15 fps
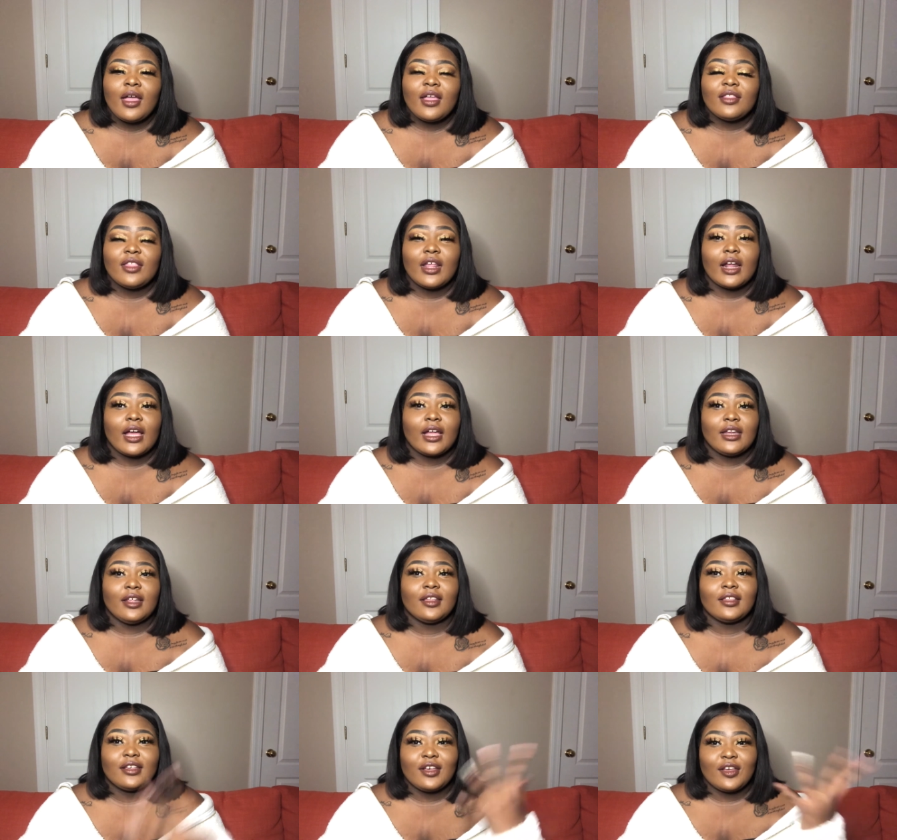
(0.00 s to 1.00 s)
that I
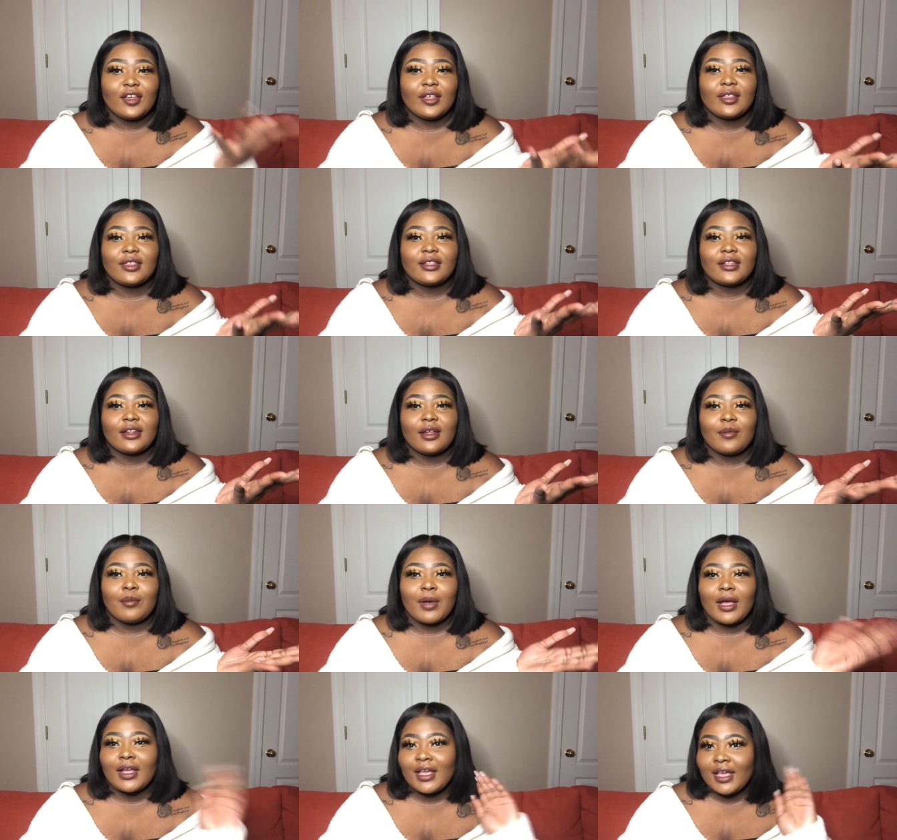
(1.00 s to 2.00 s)
discussed
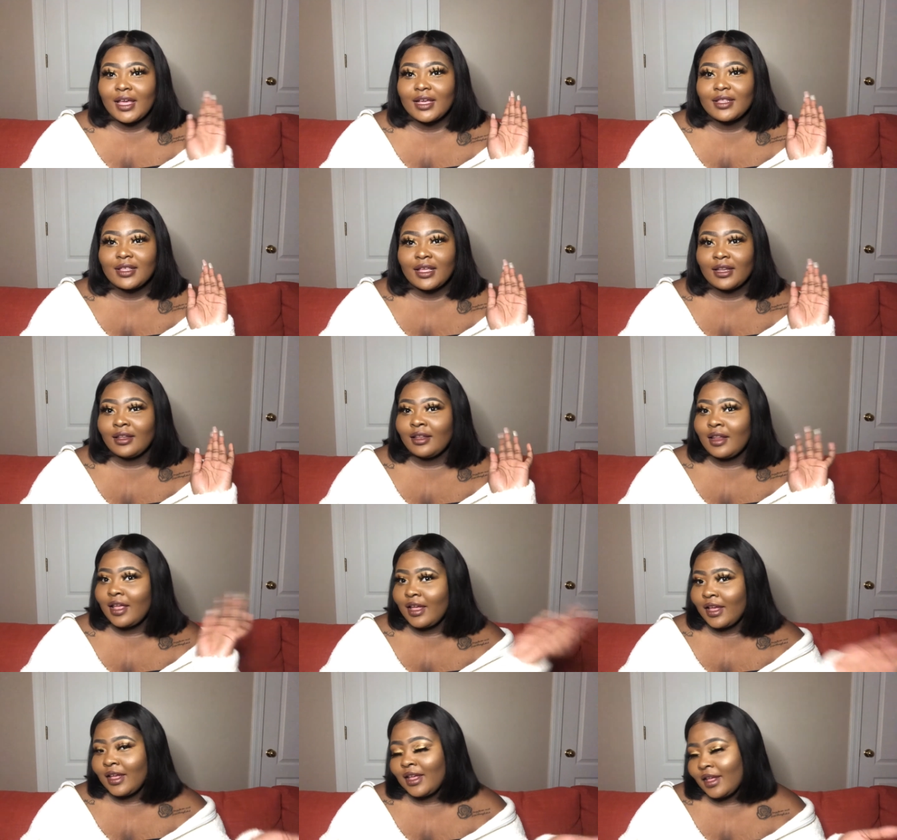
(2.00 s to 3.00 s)
my ex in
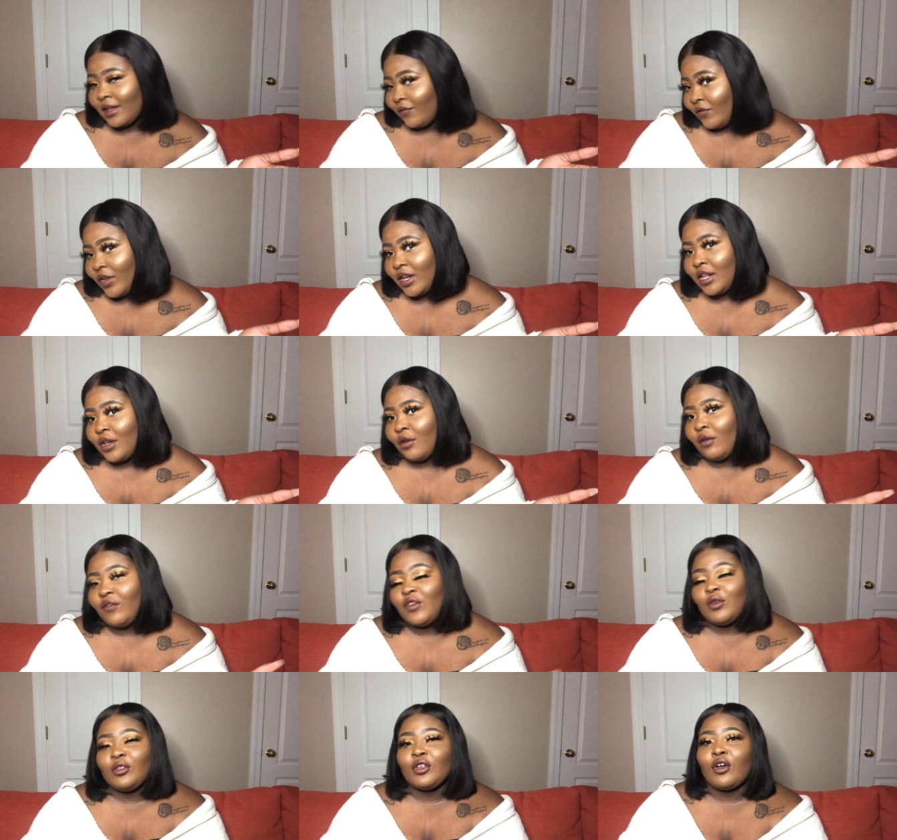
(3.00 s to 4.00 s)
the video, if
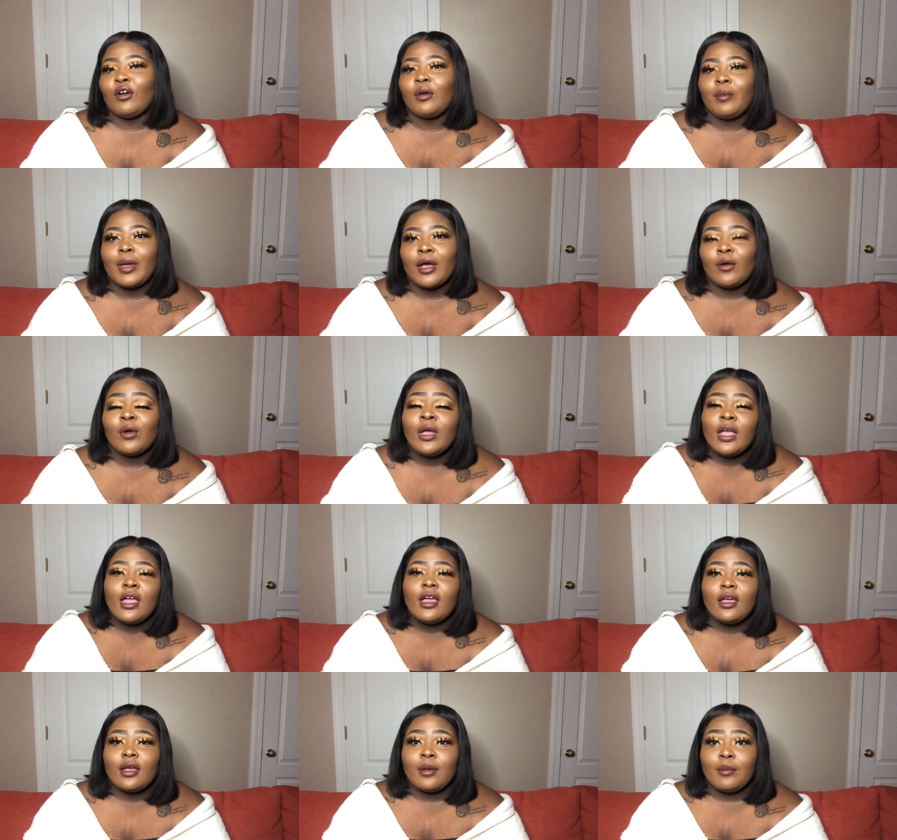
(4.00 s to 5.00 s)
you saw, about
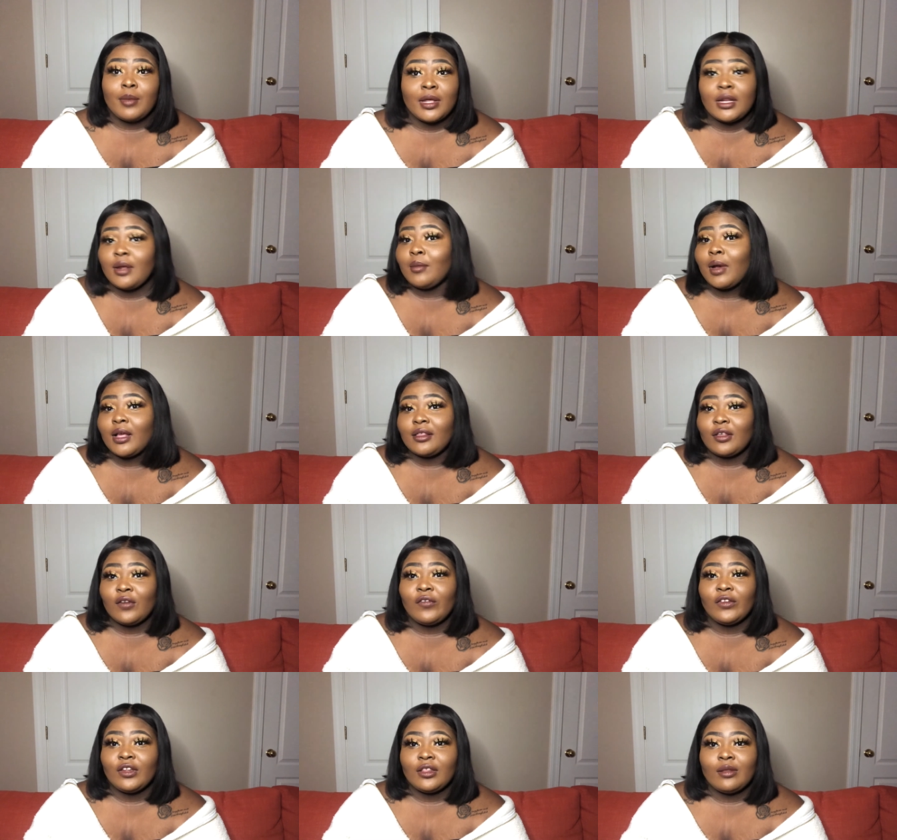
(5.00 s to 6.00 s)
admitting myself
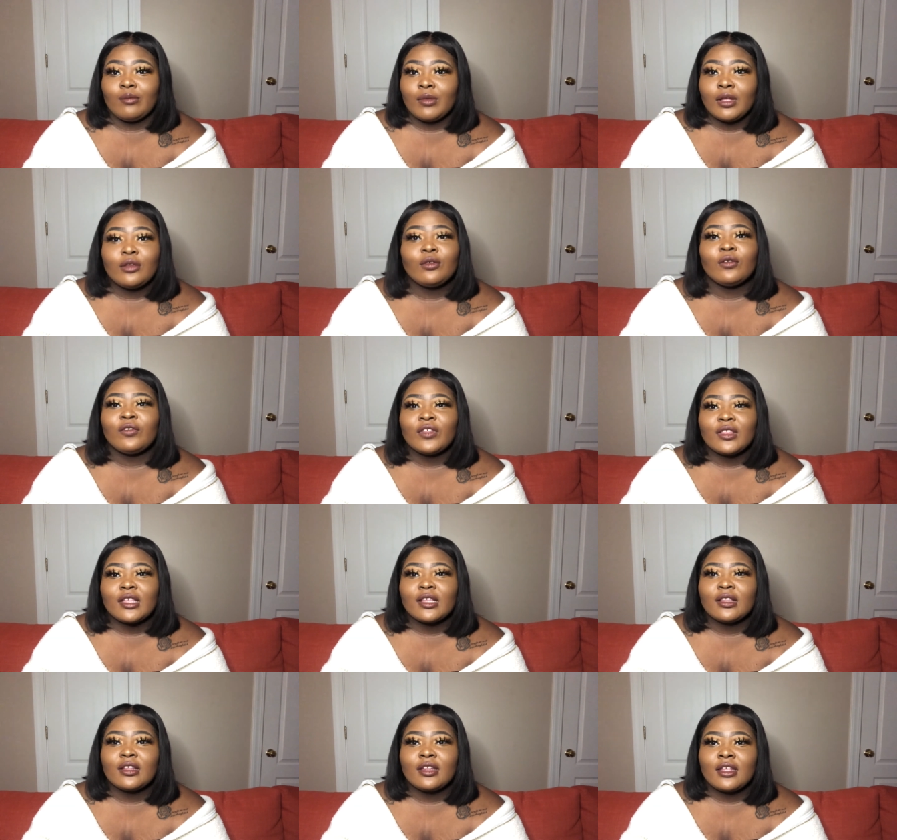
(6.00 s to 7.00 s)
into the mental
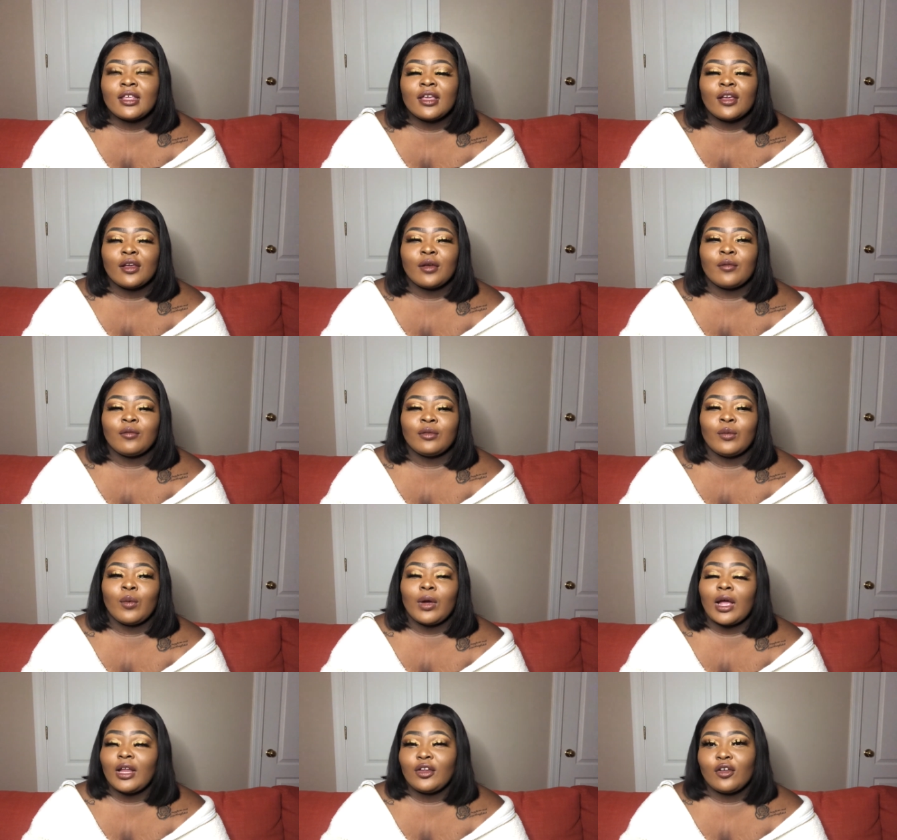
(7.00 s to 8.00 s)
facility, where
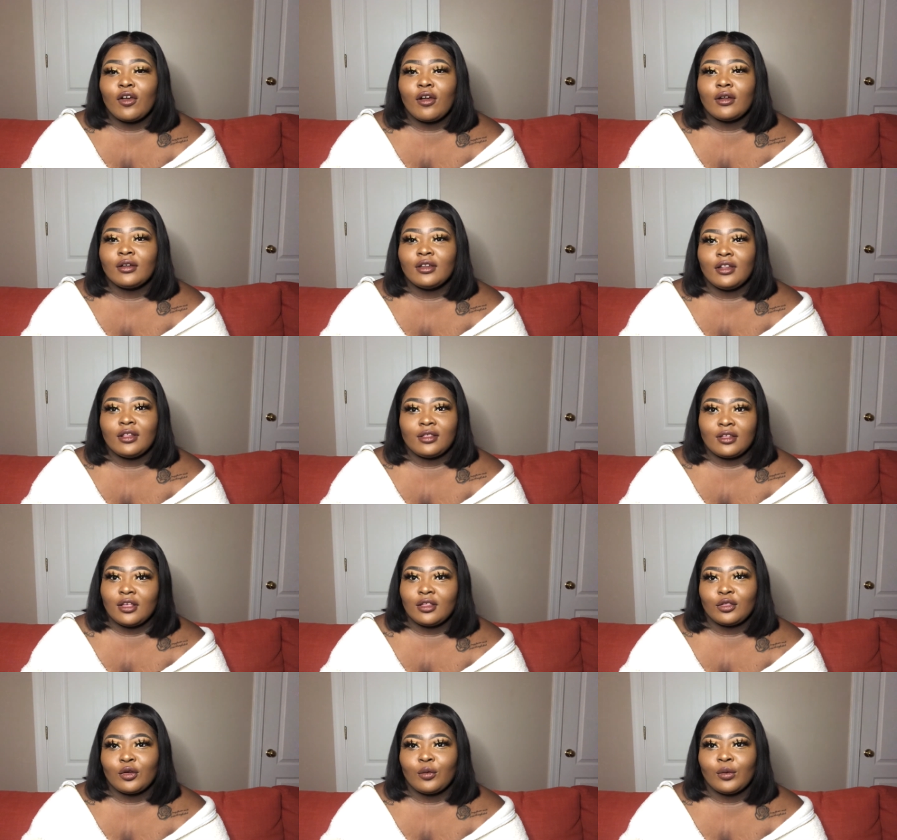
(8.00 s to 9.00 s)
I
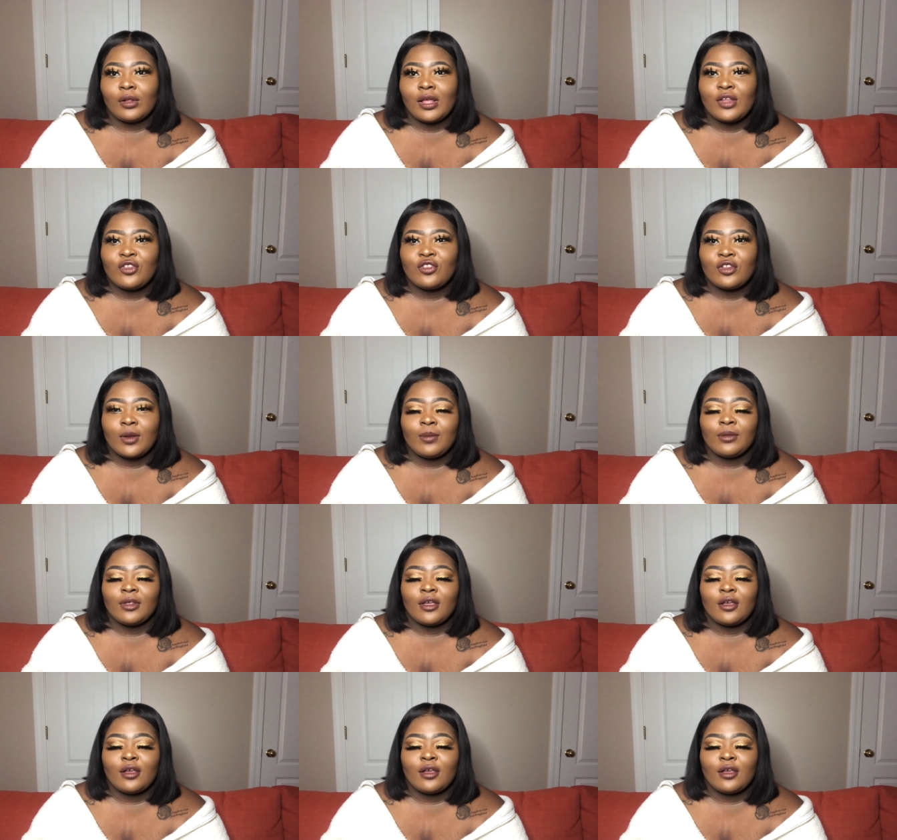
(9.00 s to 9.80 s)
discussed our relationships.